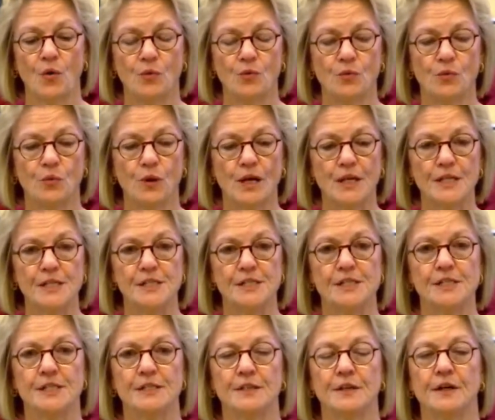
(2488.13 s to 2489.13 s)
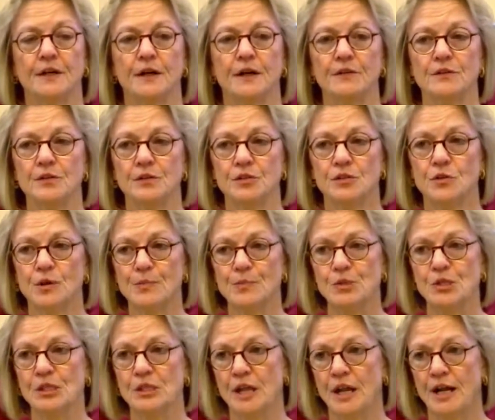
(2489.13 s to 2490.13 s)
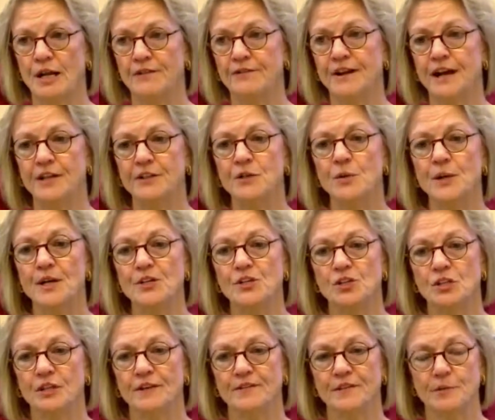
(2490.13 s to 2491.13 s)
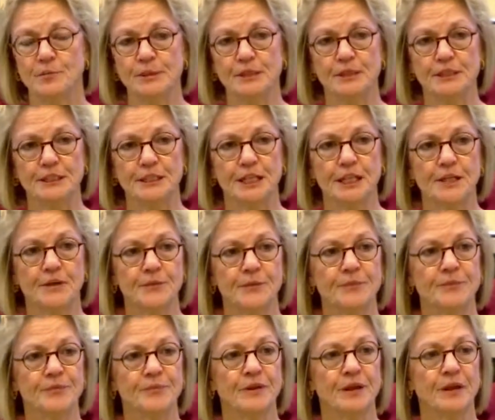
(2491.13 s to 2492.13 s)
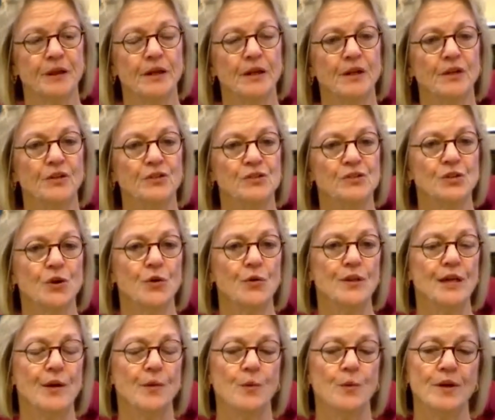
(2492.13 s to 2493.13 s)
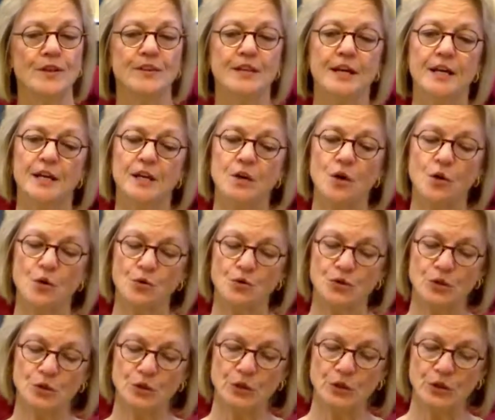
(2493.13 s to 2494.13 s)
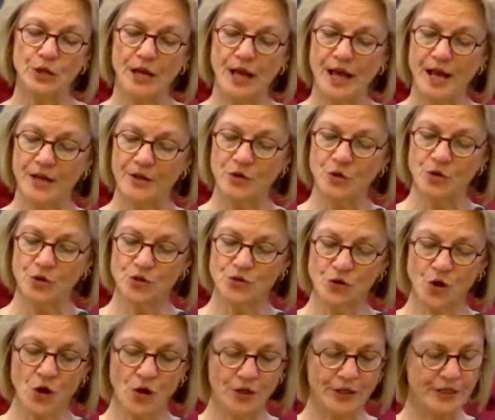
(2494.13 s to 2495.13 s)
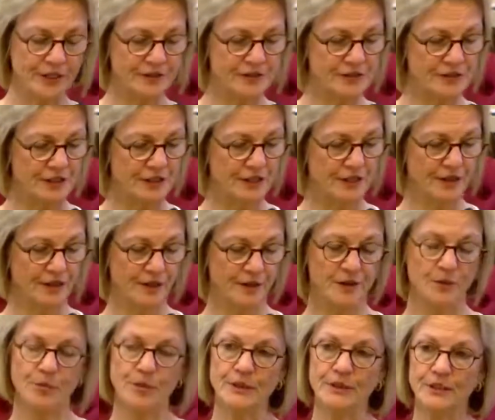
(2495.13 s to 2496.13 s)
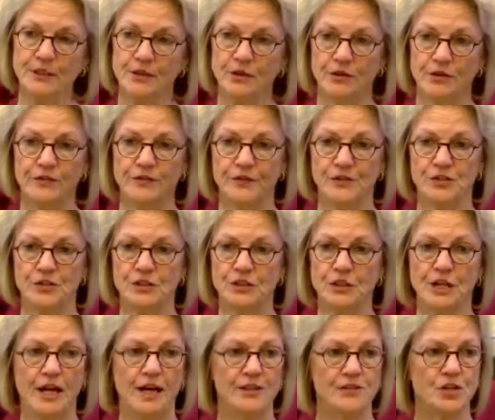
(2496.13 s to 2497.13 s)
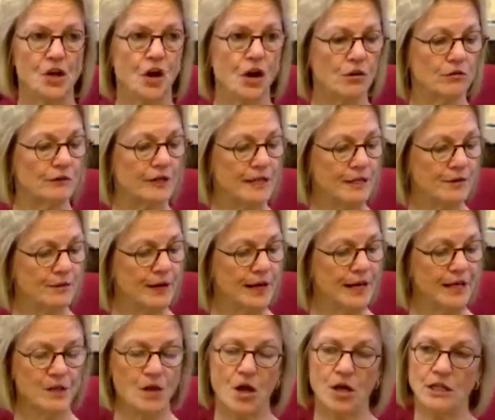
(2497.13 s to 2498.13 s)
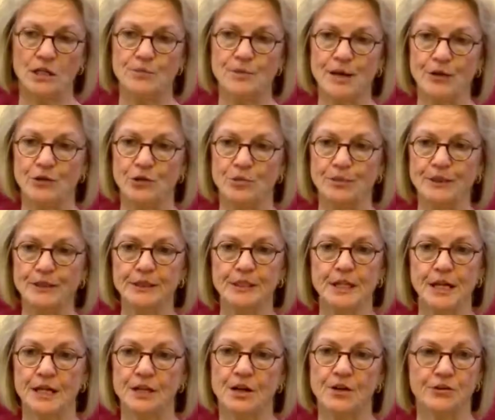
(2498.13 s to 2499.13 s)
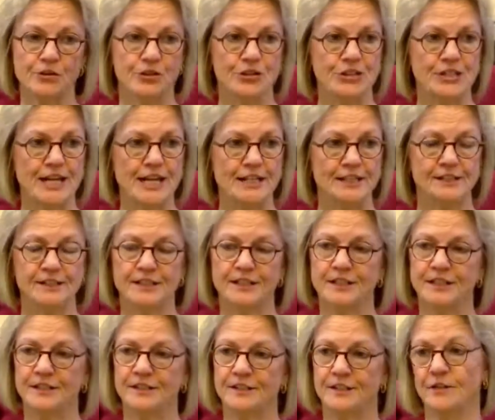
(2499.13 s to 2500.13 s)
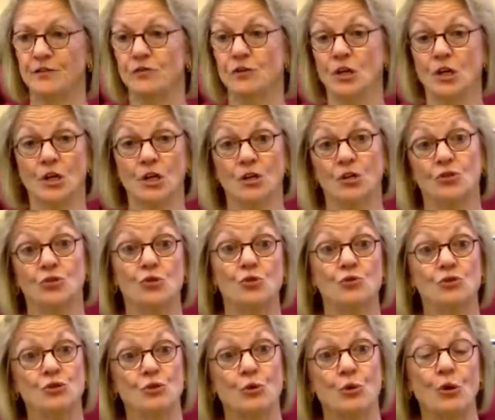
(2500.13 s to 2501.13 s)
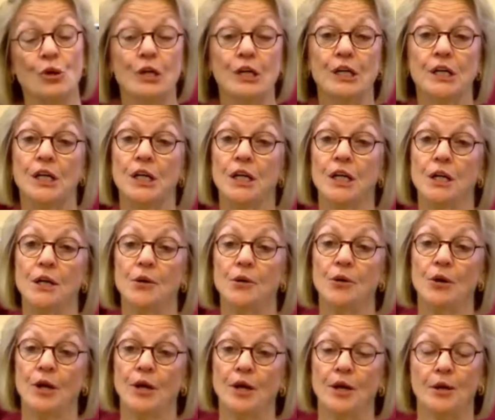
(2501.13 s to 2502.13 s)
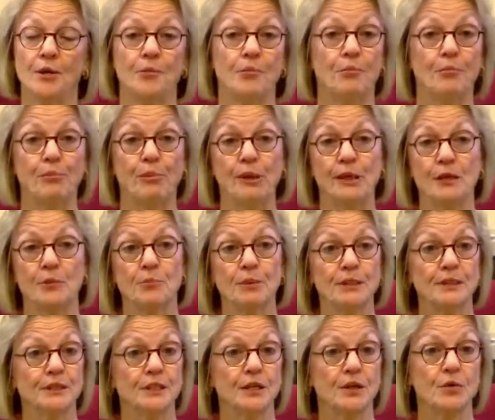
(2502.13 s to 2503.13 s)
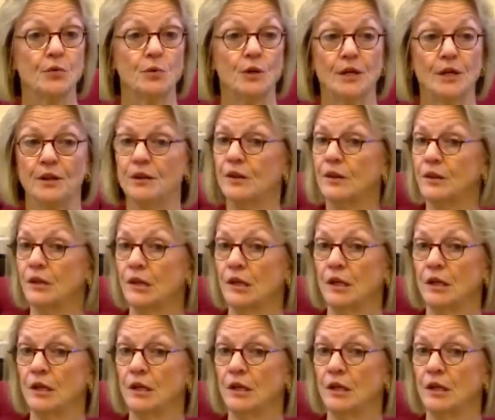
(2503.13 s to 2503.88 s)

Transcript: write a description and evaluation of the building so that when they go to look at your drawings, the building code official has already read all about your building and understands that it's a two story uh, brick building with